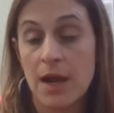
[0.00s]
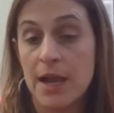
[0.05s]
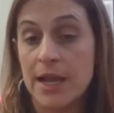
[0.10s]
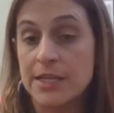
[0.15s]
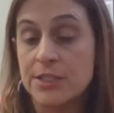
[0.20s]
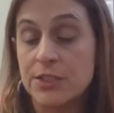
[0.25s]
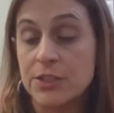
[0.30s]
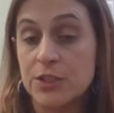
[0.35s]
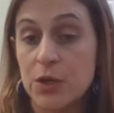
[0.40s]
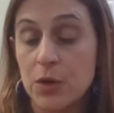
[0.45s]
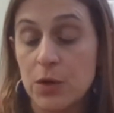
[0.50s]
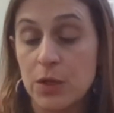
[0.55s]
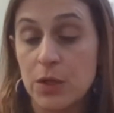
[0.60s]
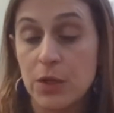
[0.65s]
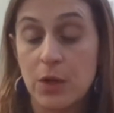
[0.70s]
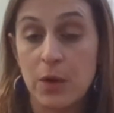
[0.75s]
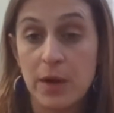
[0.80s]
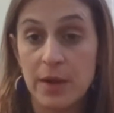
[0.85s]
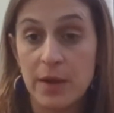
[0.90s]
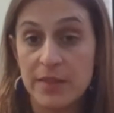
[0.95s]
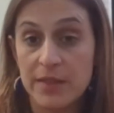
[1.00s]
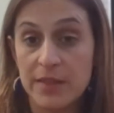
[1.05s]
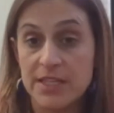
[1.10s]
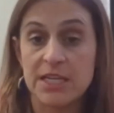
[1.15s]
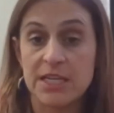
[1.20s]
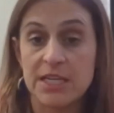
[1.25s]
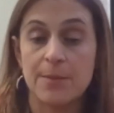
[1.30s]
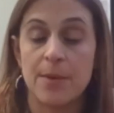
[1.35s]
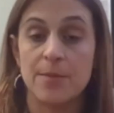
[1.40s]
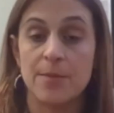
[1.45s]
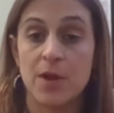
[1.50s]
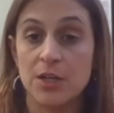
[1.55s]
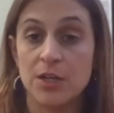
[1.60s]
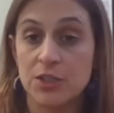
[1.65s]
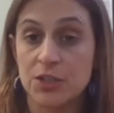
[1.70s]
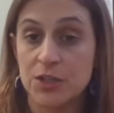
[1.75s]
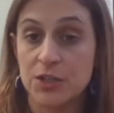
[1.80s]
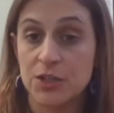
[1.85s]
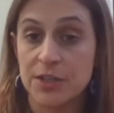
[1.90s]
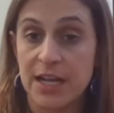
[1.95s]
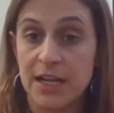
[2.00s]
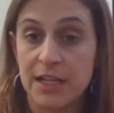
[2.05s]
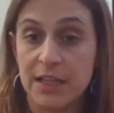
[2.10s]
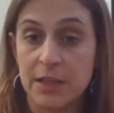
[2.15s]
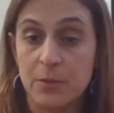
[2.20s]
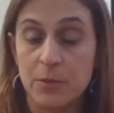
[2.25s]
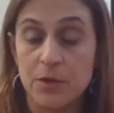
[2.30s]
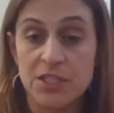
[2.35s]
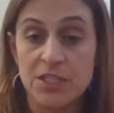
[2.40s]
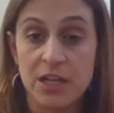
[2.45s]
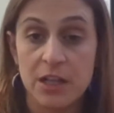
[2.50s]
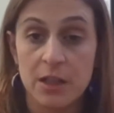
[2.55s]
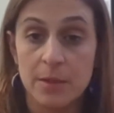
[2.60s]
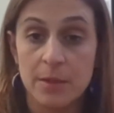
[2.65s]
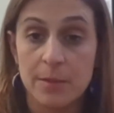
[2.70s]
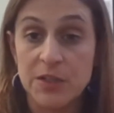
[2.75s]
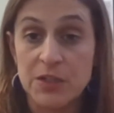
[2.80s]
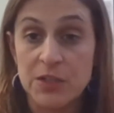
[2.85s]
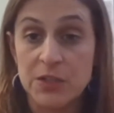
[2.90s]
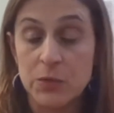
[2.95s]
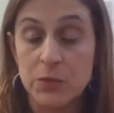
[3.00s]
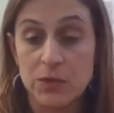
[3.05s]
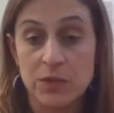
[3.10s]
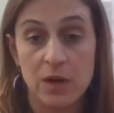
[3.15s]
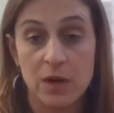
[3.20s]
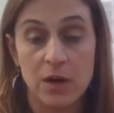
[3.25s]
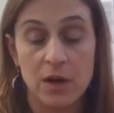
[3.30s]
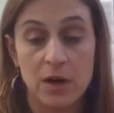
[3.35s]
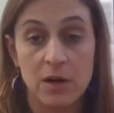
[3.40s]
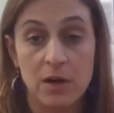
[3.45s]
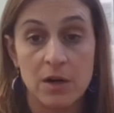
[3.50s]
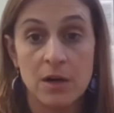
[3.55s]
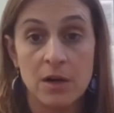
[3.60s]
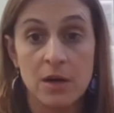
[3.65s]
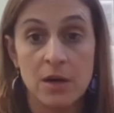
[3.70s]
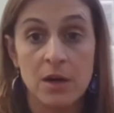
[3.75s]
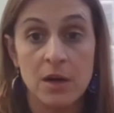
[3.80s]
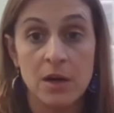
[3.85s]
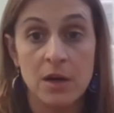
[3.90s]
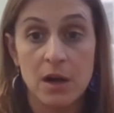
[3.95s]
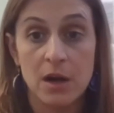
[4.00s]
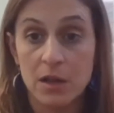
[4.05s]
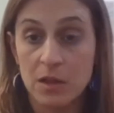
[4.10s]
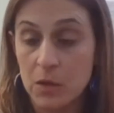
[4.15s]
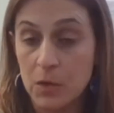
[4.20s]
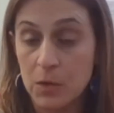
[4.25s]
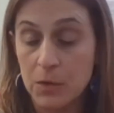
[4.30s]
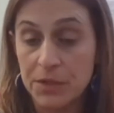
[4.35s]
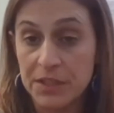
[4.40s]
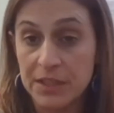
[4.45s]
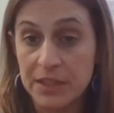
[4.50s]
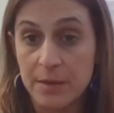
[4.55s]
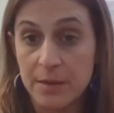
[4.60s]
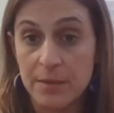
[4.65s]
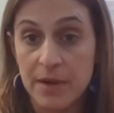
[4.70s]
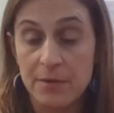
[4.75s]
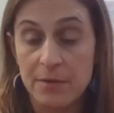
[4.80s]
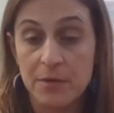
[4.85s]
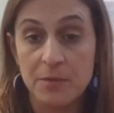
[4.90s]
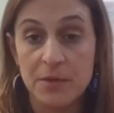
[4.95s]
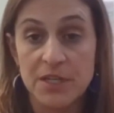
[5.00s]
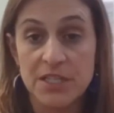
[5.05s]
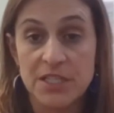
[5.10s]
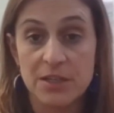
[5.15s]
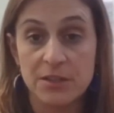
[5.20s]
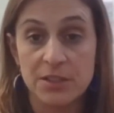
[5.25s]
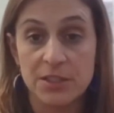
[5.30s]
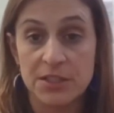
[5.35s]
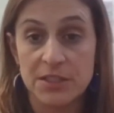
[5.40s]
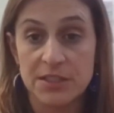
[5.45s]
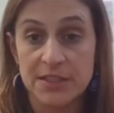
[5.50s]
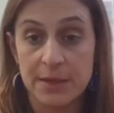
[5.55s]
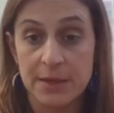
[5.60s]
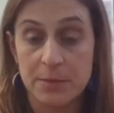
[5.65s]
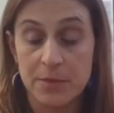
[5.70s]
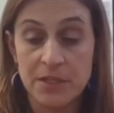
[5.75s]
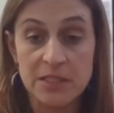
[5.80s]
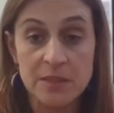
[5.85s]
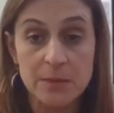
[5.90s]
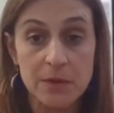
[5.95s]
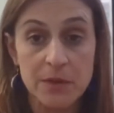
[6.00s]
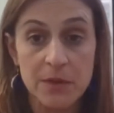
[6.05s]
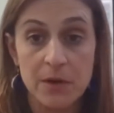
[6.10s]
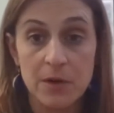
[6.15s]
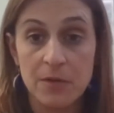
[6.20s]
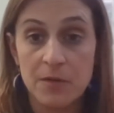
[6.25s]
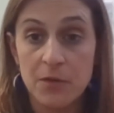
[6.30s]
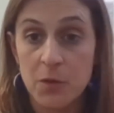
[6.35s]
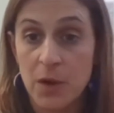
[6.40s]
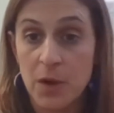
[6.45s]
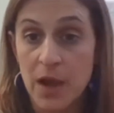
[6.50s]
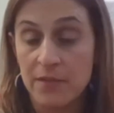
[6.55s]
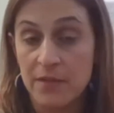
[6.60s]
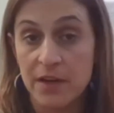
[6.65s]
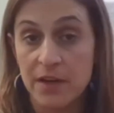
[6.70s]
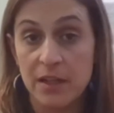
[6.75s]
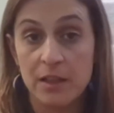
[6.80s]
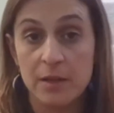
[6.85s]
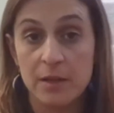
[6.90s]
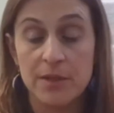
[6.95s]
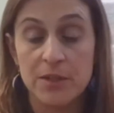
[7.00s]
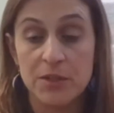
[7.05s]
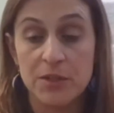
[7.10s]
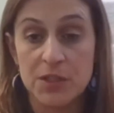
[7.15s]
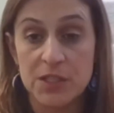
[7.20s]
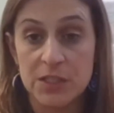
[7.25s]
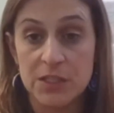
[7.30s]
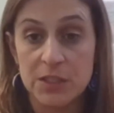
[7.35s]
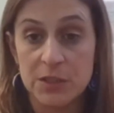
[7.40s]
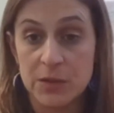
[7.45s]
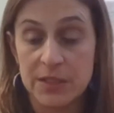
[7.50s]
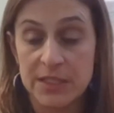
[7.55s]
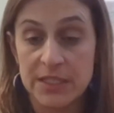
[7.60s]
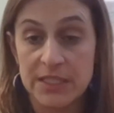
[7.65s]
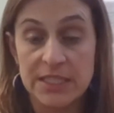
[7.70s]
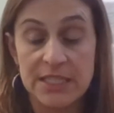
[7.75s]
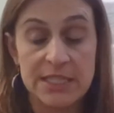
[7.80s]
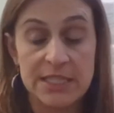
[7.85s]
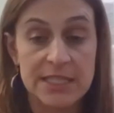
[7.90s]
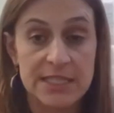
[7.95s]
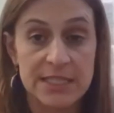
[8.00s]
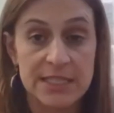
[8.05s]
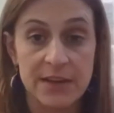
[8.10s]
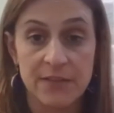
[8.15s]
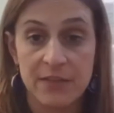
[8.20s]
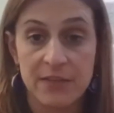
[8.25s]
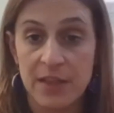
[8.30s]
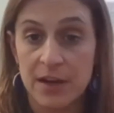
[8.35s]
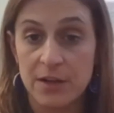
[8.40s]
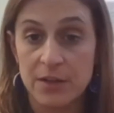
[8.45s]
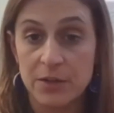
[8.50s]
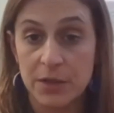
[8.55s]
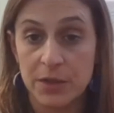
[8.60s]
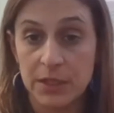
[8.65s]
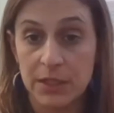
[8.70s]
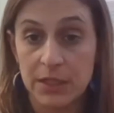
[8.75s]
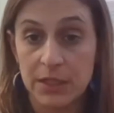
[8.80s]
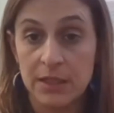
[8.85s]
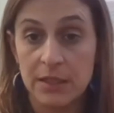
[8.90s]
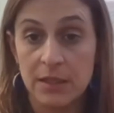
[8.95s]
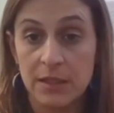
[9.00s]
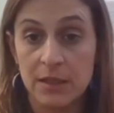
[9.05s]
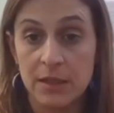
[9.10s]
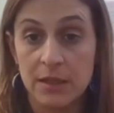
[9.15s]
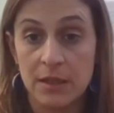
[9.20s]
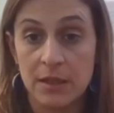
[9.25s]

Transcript: I don't, this time I'm not sure exactly which elementary schools are all holding them. I would reach out to your site principal though, if you have an elementary student, to see if they are doing it.